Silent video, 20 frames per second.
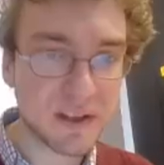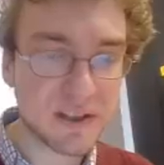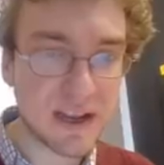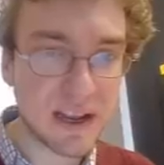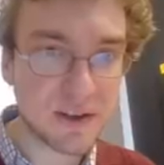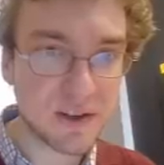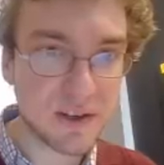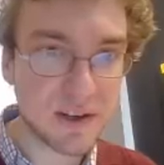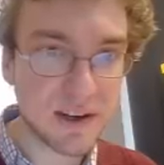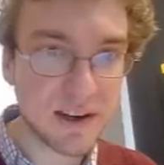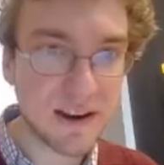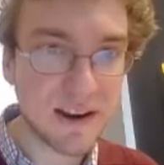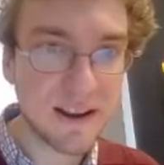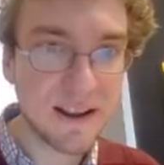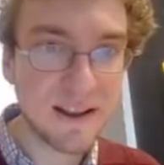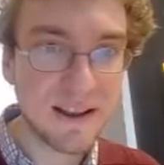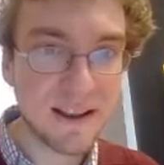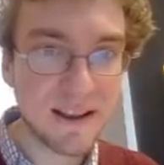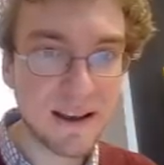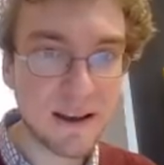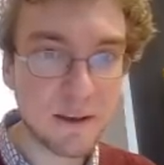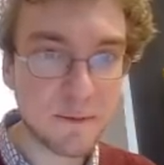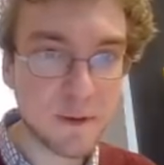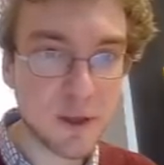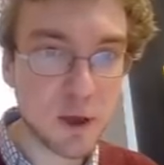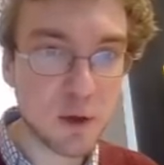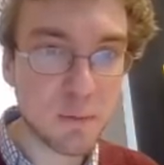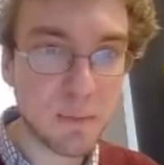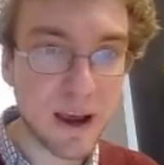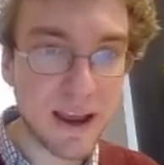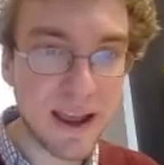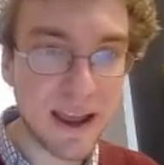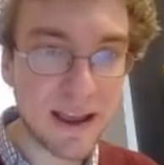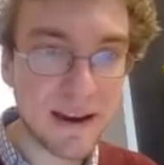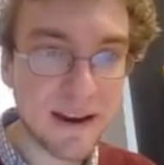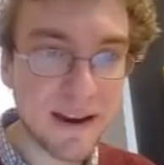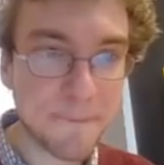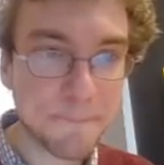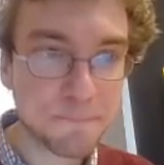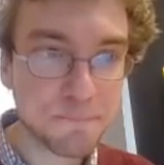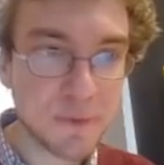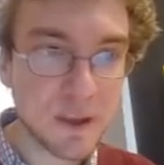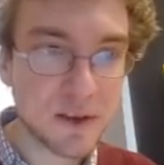extension of Q by N.